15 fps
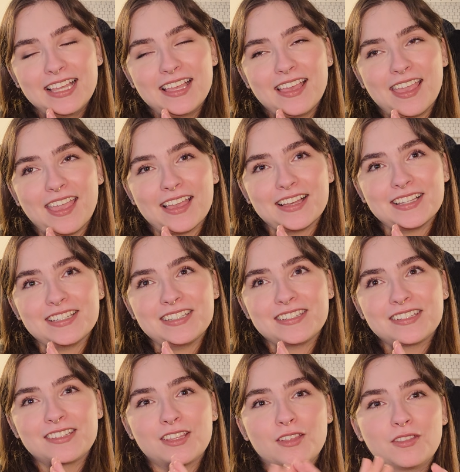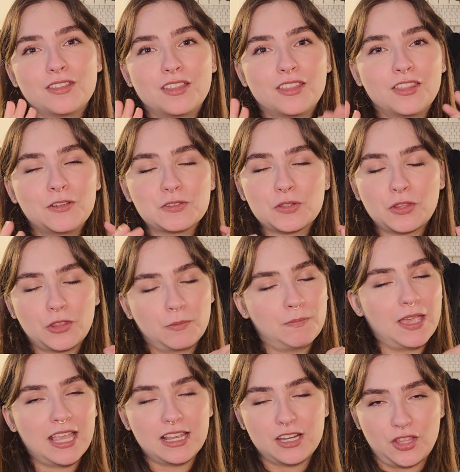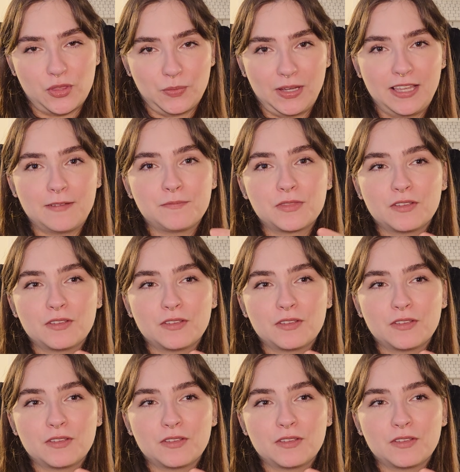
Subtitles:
and these are the main three.